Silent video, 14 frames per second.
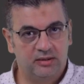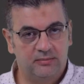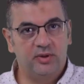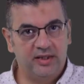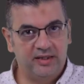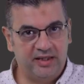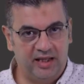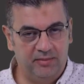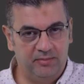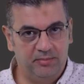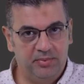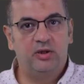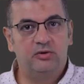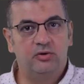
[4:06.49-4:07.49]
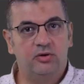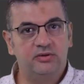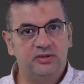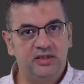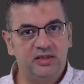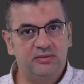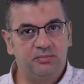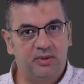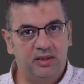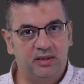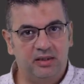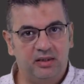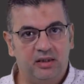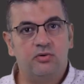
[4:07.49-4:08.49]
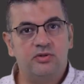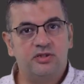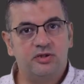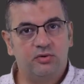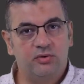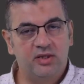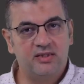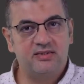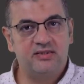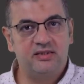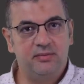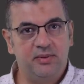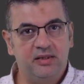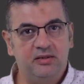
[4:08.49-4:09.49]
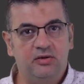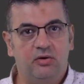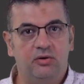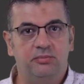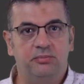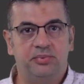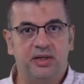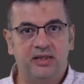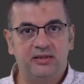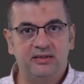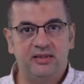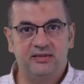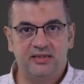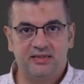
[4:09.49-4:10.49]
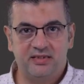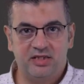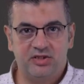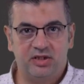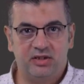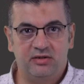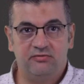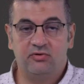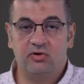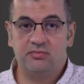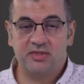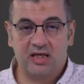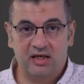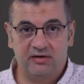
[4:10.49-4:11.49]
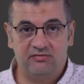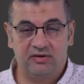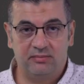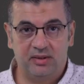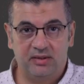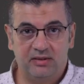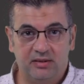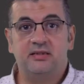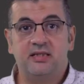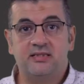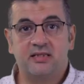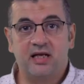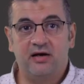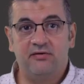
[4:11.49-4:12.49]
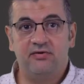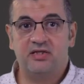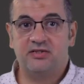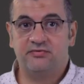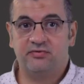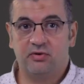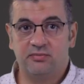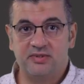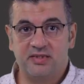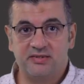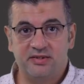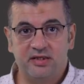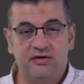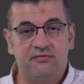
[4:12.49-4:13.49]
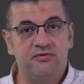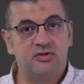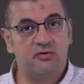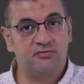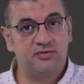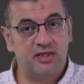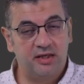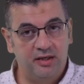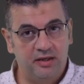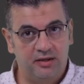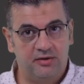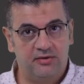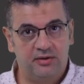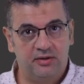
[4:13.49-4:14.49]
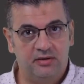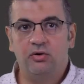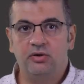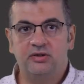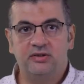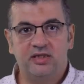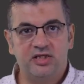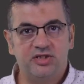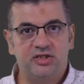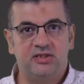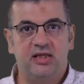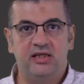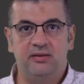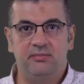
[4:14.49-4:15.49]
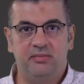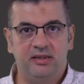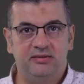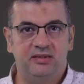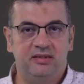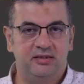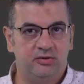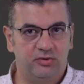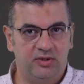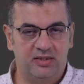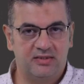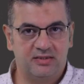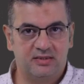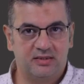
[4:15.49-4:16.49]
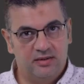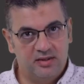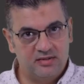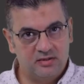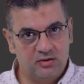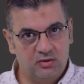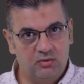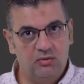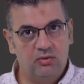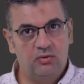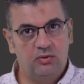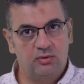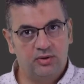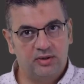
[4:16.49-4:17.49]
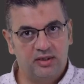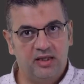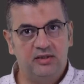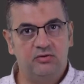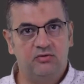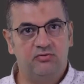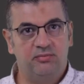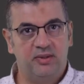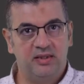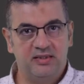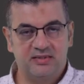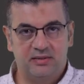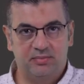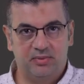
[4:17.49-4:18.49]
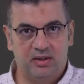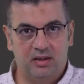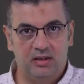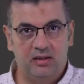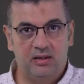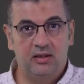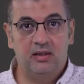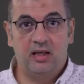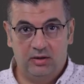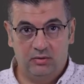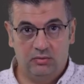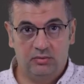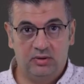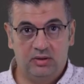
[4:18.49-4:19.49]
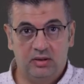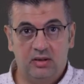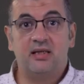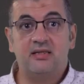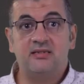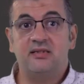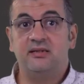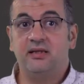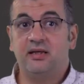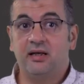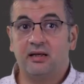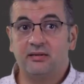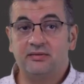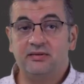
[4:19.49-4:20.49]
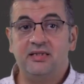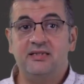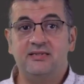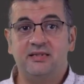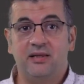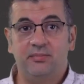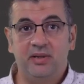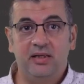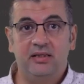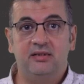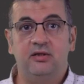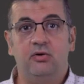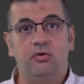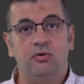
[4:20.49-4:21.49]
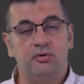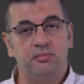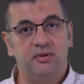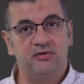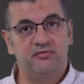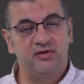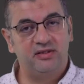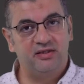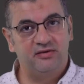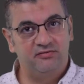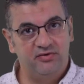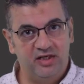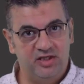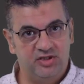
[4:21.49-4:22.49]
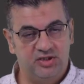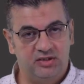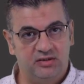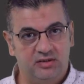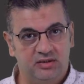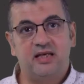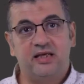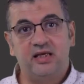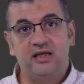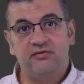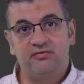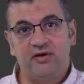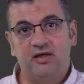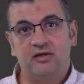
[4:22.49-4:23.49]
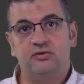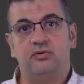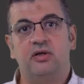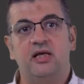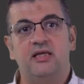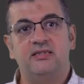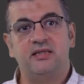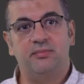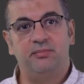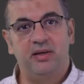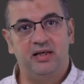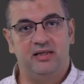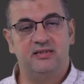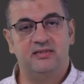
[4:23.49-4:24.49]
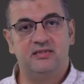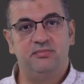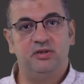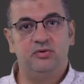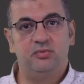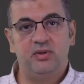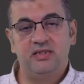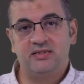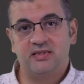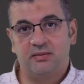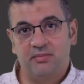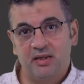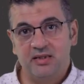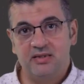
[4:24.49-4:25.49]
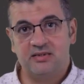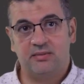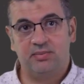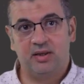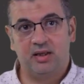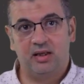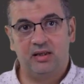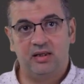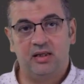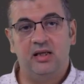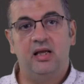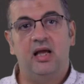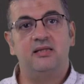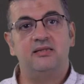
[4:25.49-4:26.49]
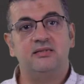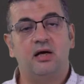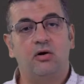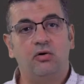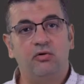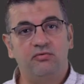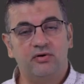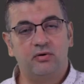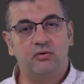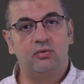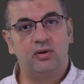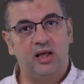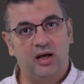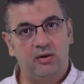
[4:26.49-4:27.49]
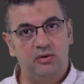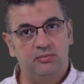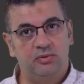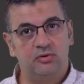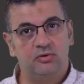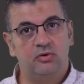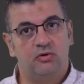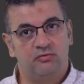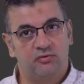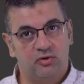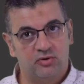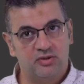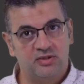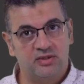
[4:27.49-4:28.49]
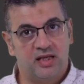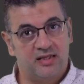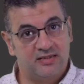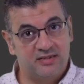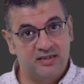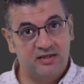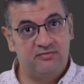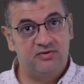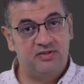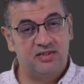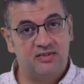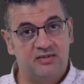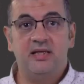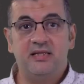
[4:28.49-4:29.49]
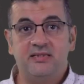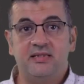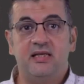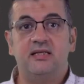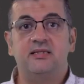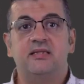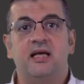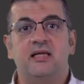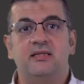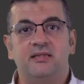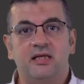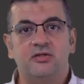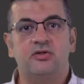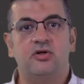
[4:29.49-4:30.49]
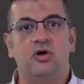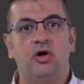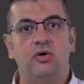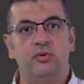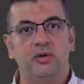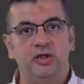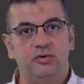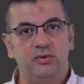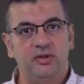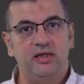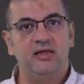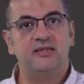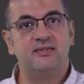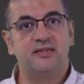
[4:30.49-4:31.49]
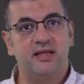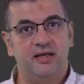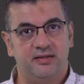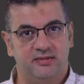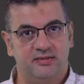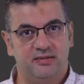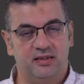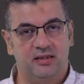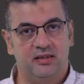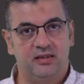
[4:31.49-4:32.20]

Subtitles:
To recap, we don't need money whose units depend on printing decision from the government, discoveries from the surface of the earth, or digitally minted units. The slow growth rate of money supply alone doesn't guarantee stability or prevent inflation. The key factor is the balance between the money supply and the overall output of goods and services. Bid sales has its own unique scarcity.